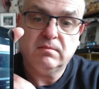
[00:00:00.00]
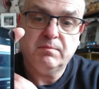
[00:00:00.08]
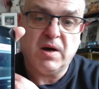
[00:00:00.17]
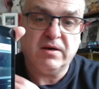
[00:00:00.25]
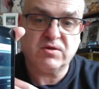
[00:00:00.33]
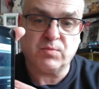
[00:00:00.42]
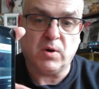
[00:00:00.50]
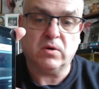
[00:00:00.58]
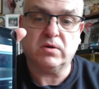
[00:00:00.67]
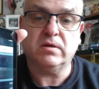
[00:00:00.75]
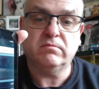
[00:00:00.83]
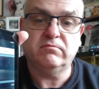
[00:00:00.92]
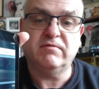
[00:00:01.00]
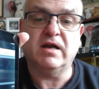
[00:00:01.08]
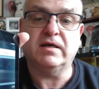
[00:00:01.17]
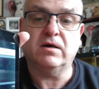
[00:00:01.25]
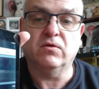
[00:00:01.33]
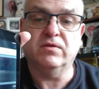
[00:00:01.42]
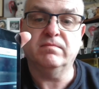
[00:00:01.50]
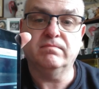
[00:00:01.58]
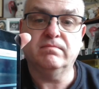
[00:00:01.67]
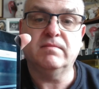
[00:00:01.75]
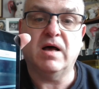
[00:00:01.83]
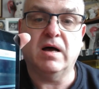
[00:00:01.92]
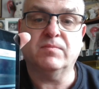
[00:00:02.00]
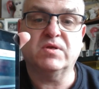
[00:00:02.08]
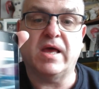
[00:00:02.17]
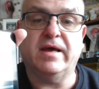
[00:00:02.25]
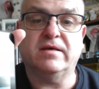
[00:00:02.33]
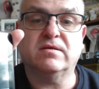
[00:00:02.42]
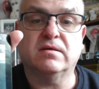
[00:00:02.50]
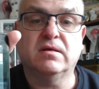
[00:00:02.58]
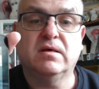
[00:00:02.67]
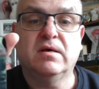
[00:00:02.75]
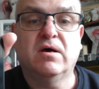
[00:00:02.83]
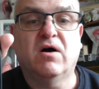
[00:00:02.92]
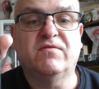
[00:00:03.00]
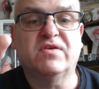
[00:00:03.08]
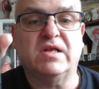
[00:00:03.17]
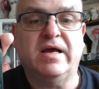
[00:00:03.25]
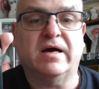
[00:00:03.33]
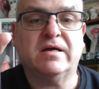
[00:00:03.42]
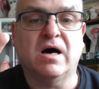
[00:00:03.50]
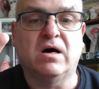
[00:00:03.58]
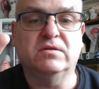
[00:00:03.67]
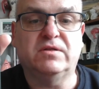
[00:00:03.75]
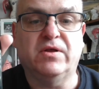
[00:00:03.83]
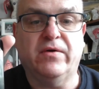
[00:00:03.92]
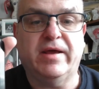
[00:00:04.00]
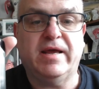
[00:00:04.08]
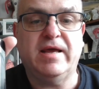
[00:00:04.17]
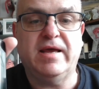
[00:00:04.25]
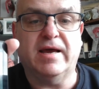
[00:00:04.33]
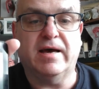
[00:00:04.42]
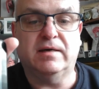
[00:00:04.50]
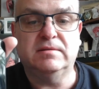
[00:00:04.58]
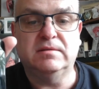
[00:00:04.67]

PySprog running on upstairs. Obviously I can't do it here,